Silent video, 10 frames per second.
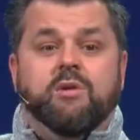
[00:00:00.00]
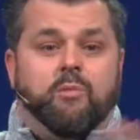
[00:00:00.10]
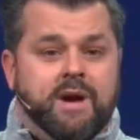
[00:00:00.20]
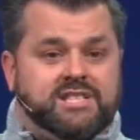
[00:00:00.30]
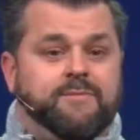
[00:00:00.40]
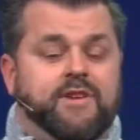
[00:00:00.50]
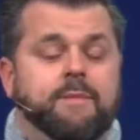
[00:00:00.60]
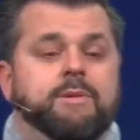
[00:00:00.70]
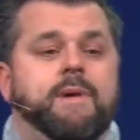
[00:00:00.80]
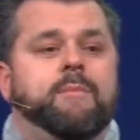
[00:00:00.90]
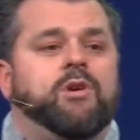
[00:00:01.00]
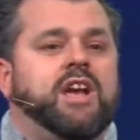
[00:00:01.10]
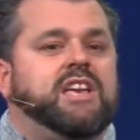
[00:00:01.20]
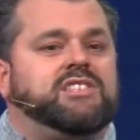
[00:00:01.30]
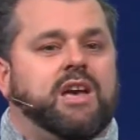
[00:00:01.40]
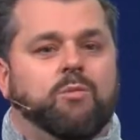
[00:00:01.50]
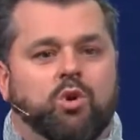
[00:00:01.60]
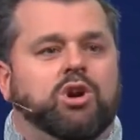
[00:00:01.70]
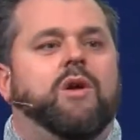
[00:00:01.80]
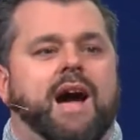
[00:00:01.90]
we'll make some family memories and
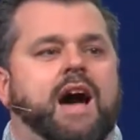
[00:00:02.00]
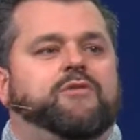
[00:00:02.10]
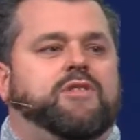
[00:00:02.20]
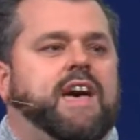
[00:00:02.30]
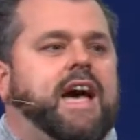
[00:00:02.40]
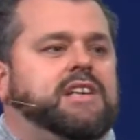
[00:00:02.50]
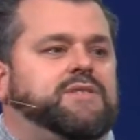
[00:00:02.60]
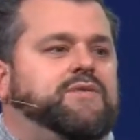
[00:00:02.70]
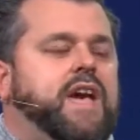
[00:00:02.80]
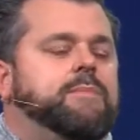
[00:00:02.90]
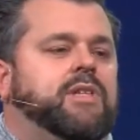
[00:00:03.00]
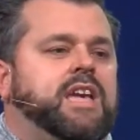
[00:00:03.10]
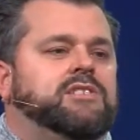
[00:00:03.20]
we'll go after that as a family.